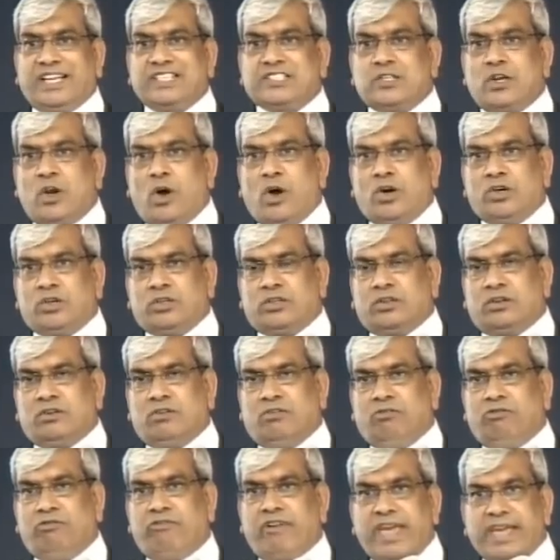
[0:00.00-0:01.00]
is
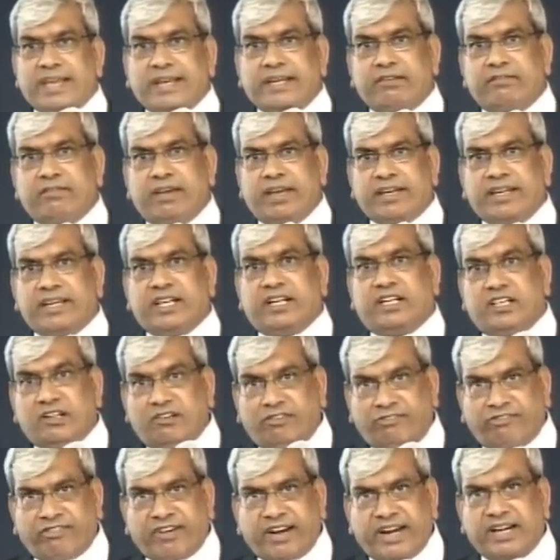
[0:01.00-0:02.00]
not very
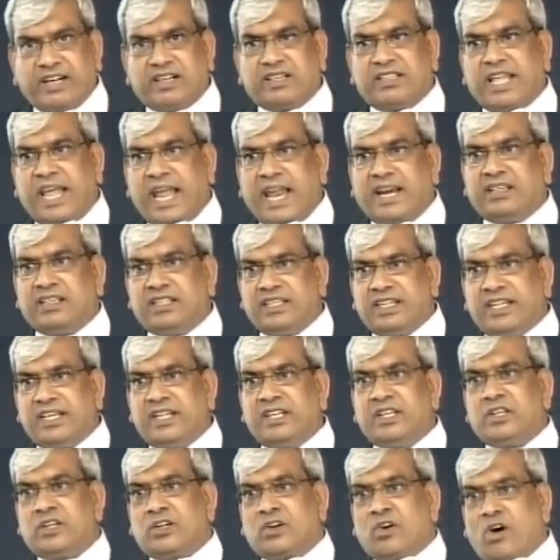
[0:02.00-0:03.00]
different than
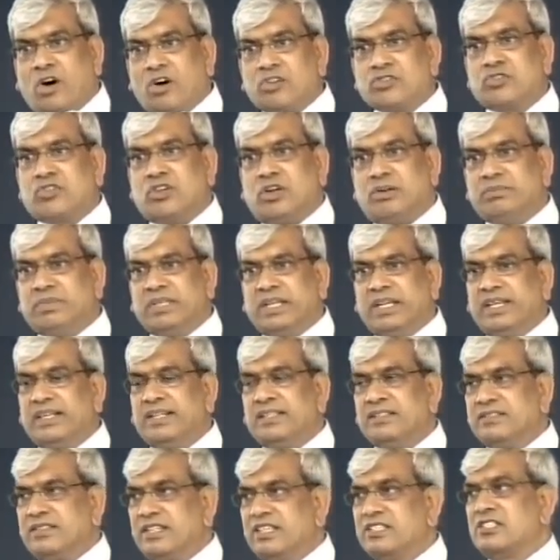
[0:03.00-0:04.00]
the cost of
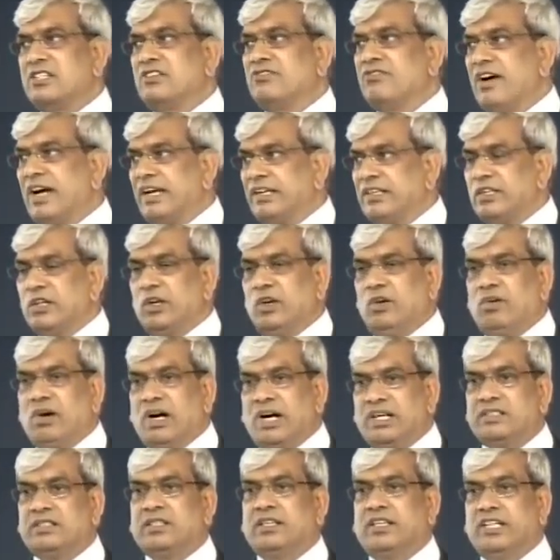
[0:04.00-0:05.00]
the 65
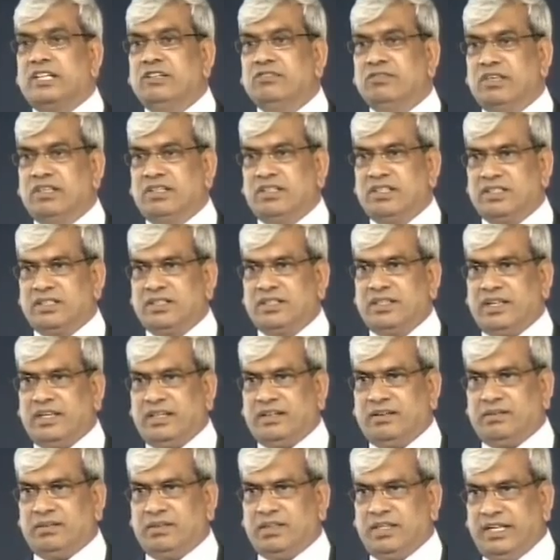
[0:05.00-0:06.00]
kilowatt inverter.
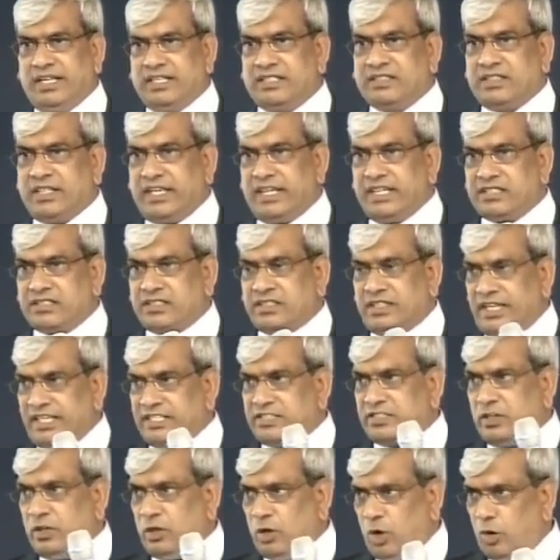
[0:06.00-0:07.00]
It
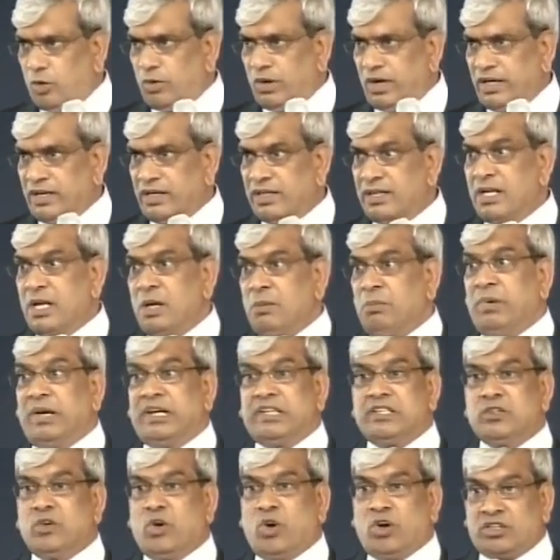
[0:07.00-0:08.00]
is lower,
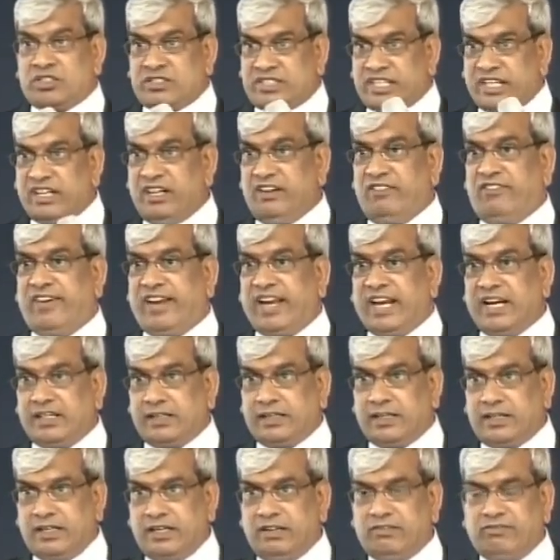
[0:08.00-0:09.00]
but it's not
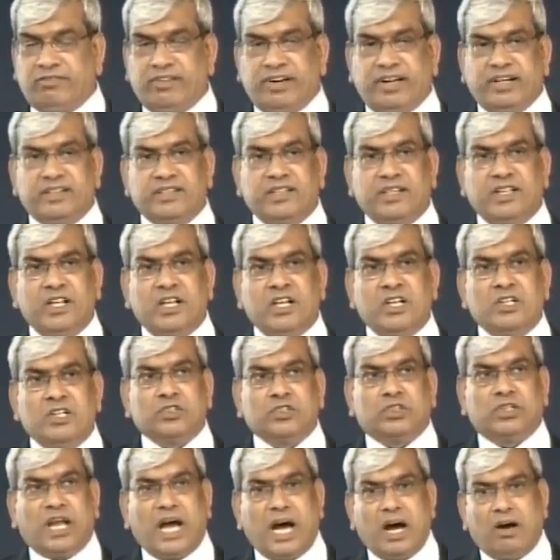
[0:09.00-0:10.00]
significantly different.
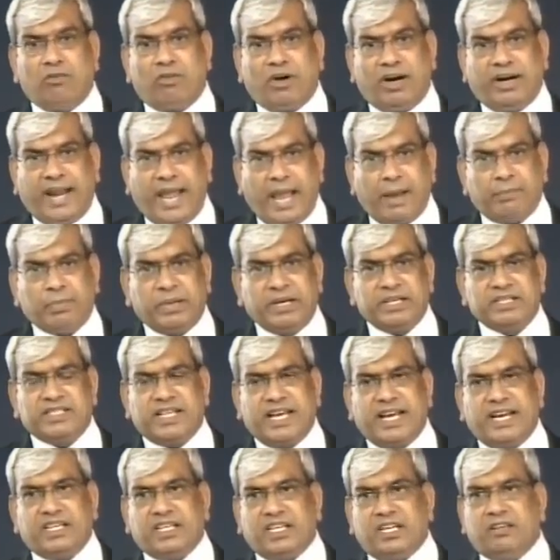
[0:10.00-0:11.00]
So now what happens
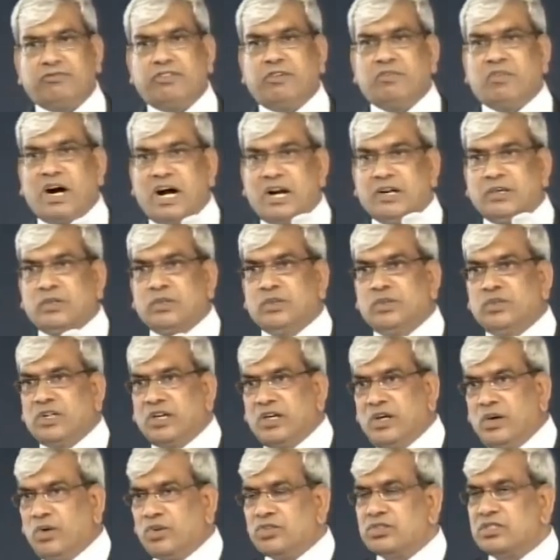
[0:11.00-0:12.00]
is that if you want to
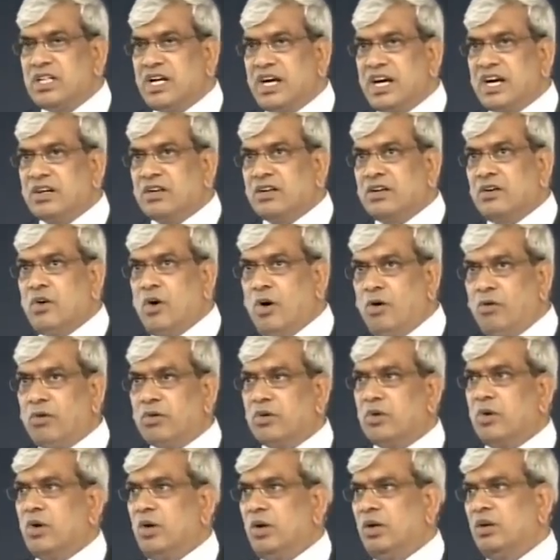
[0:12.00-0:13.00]
reduce the
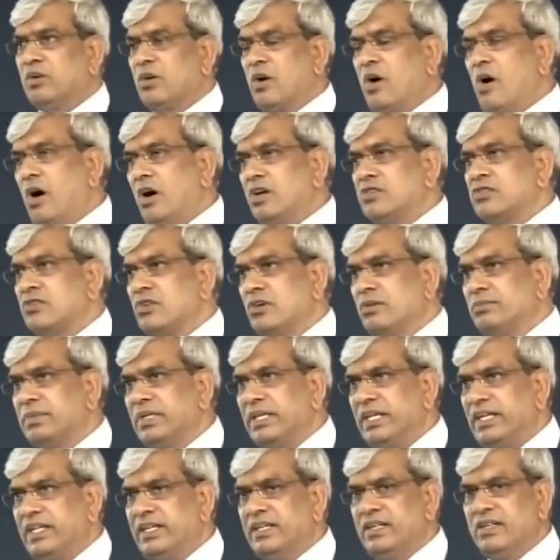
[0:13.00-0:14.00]
overall cost
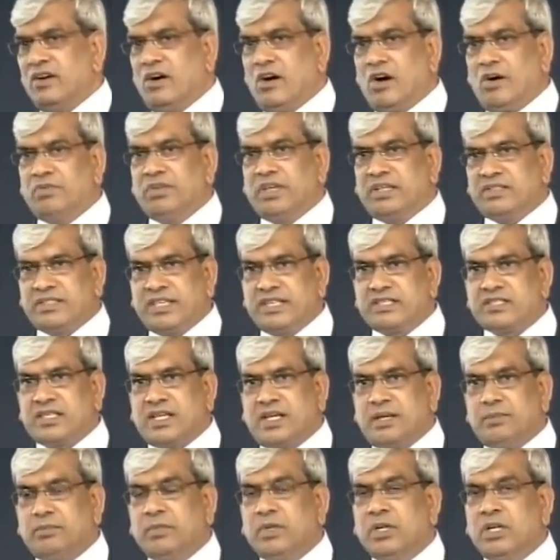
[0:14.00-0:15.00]
of the
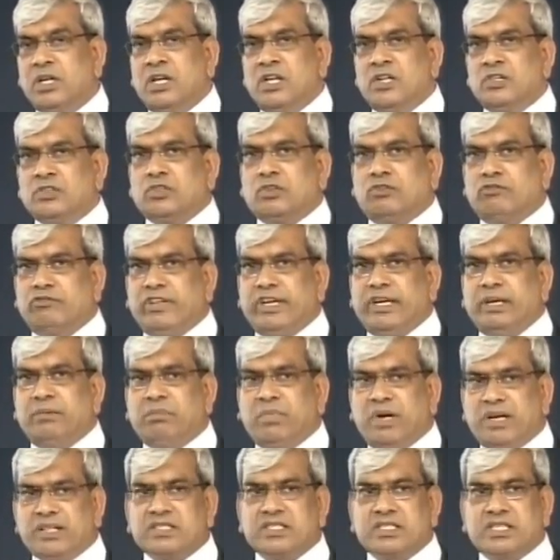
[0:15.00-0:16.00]
system, so we
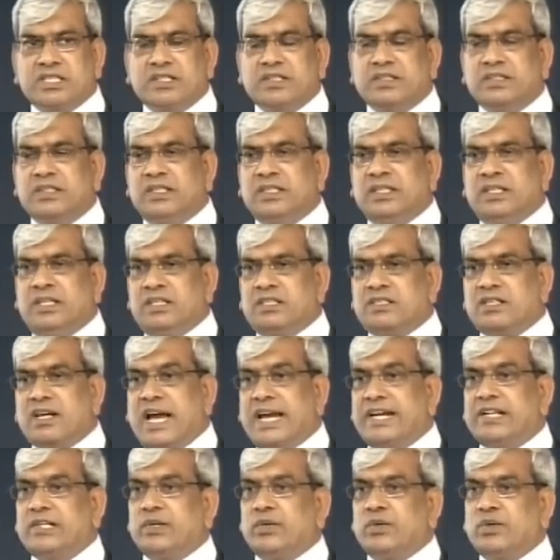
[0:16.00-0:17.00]
must
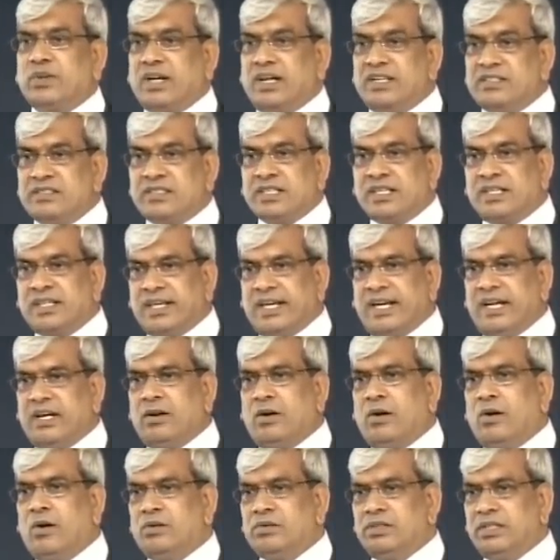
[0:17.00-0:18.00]
try to
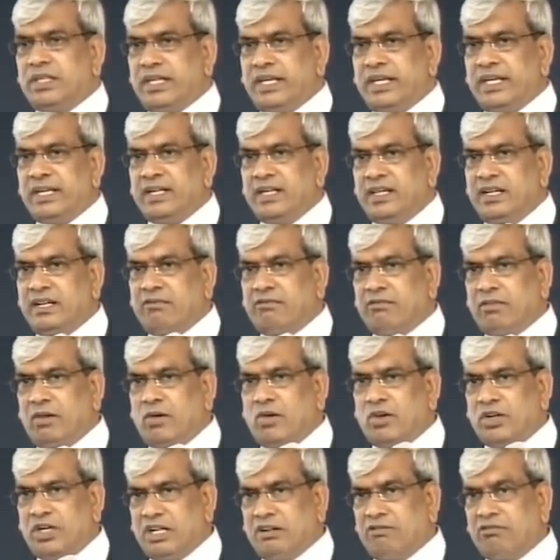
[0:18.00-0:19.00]
concentrate on
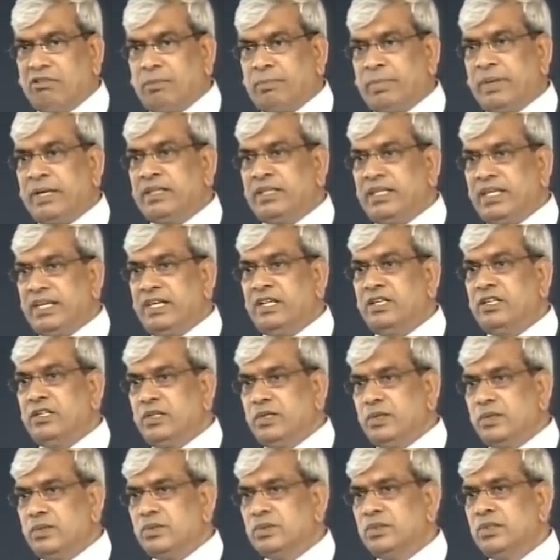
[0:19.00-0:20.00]
developing the
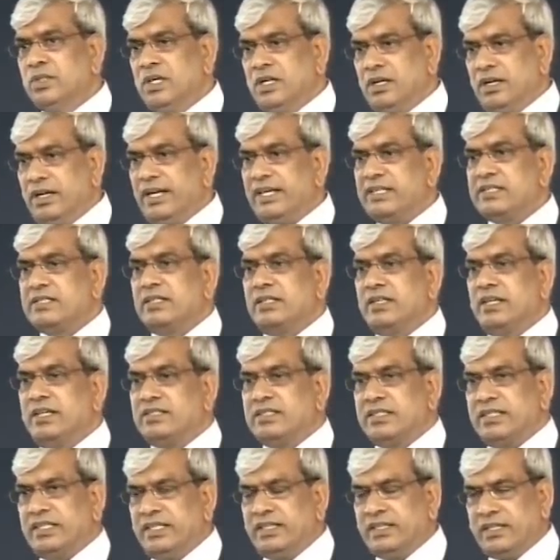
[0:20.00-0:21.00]
new
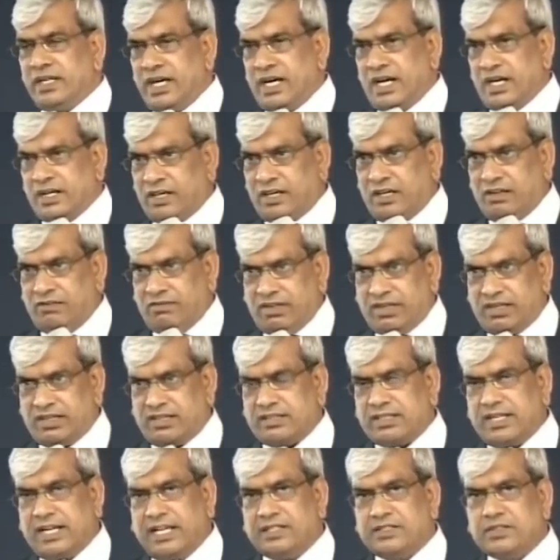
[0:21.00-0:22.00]
DC-DC
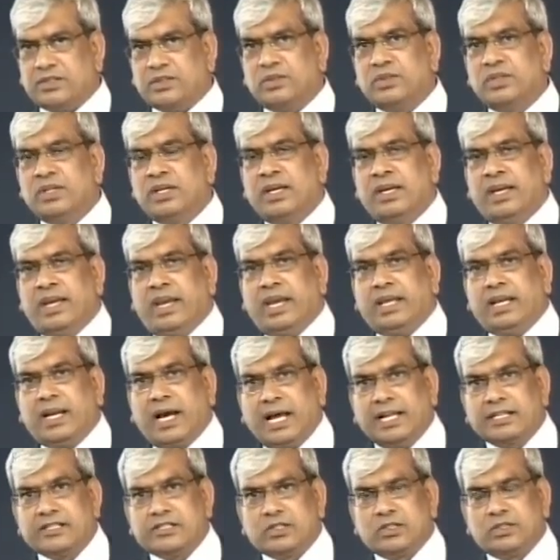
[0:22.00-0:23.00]
converters also.
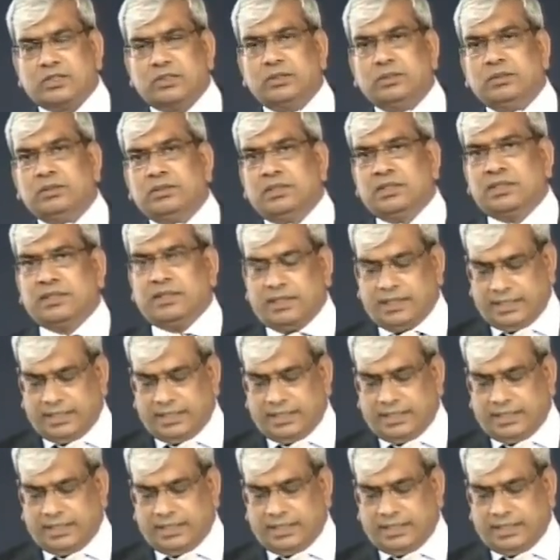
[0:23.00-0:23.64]
And also